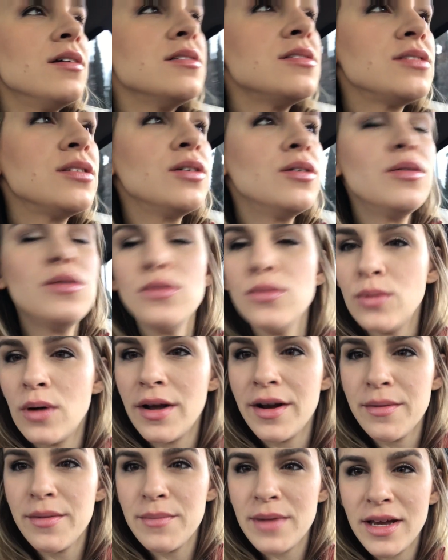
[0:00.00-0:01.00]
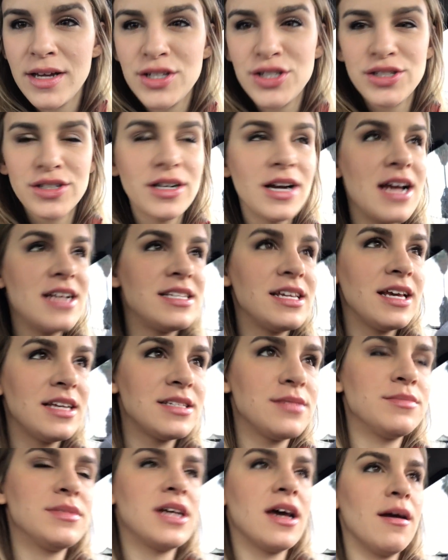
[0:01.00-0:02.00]
I also want to make sure I take
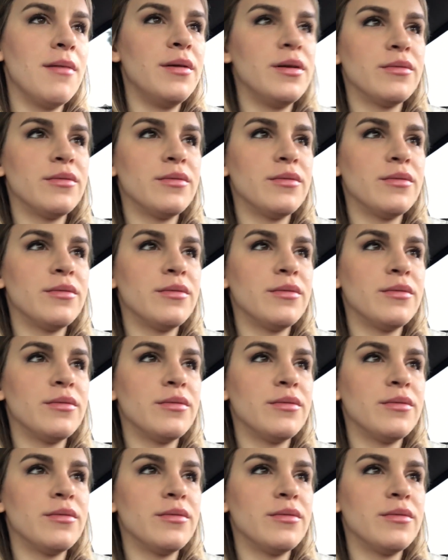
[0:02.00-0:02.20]
some time